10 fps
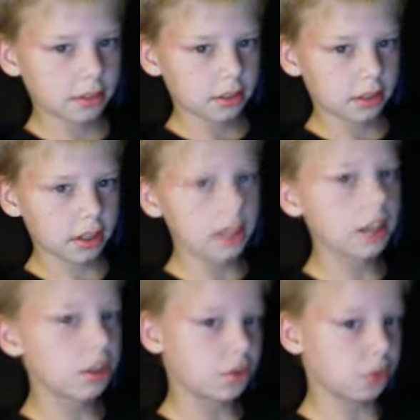I
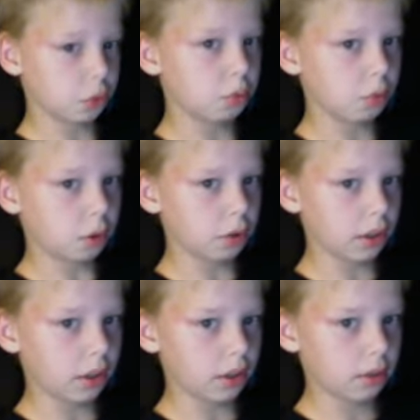can't do all
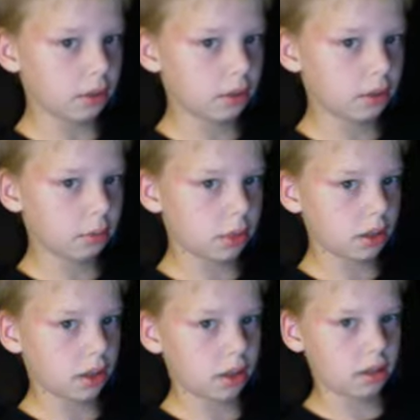this
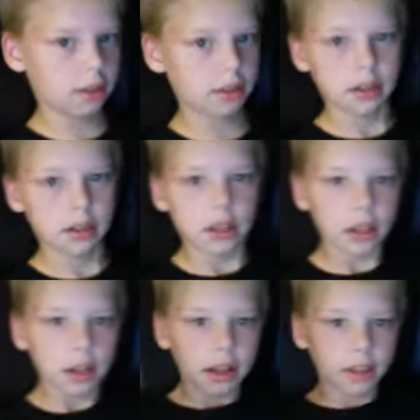because
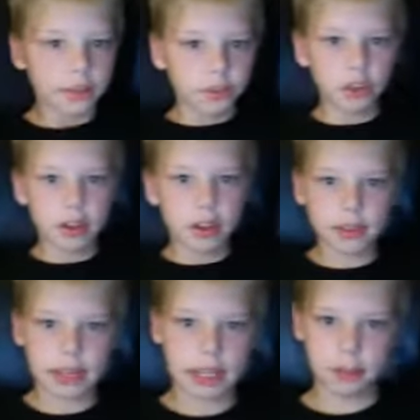just
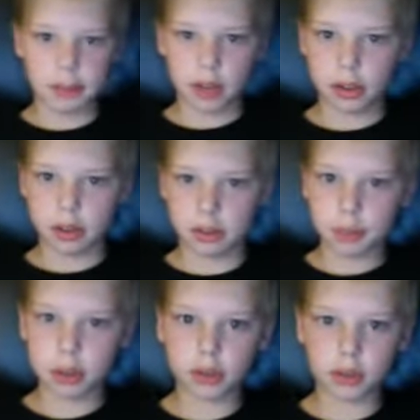think about it.
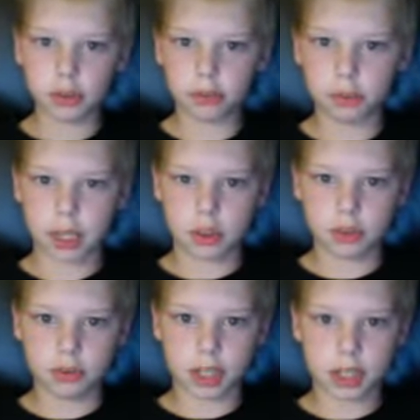Put yourself in my shoes
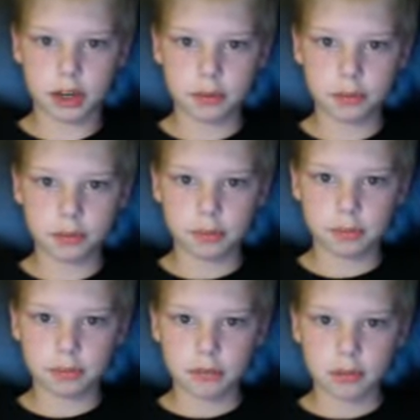right now.
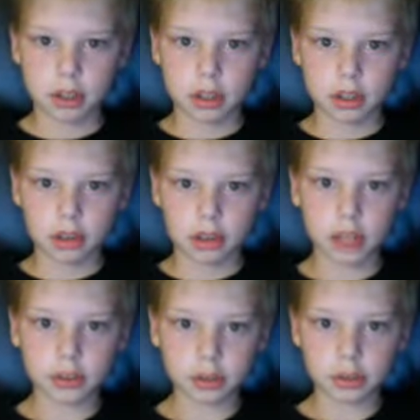
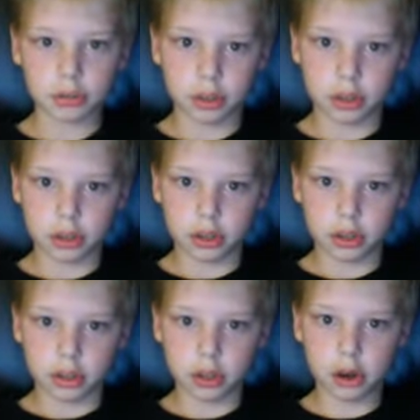Lots of schoolwork.
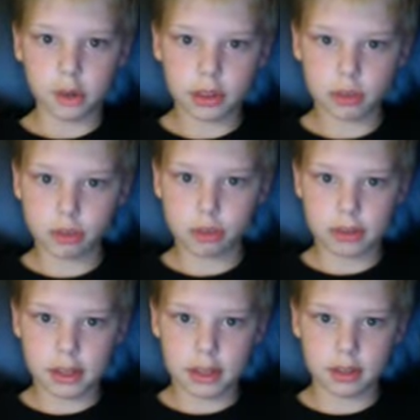Going through
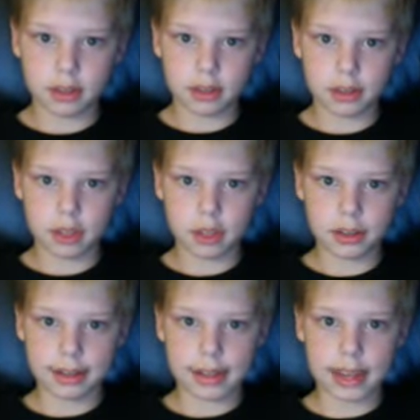things and you
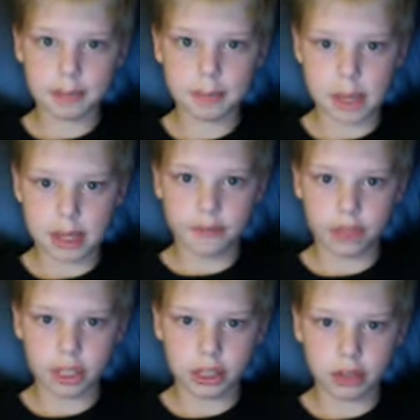can't make a
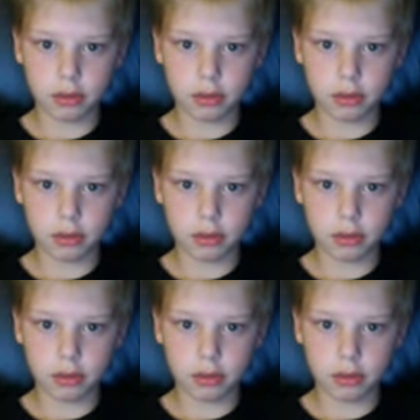video.